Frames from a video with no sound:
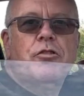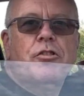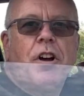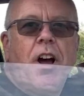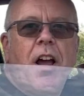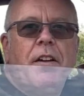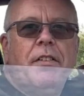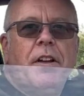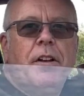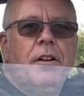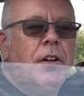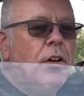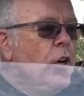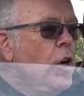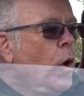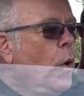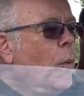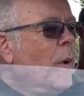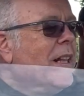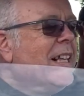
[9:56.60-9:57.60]
driving?
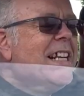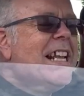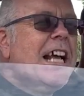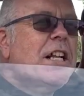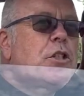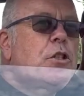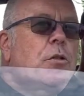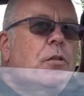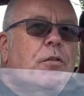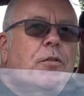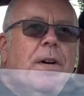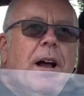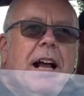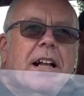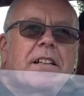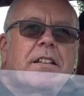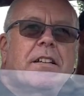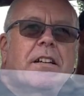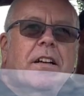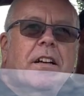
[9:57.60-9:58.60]
Well, in actual
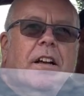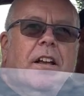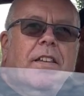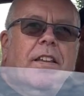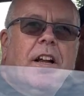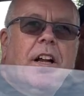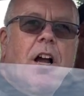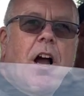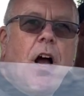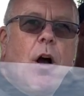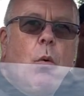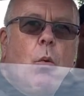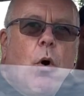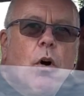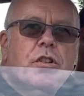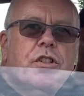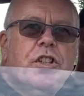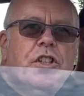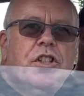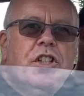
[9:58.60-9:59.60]
fact, the car was the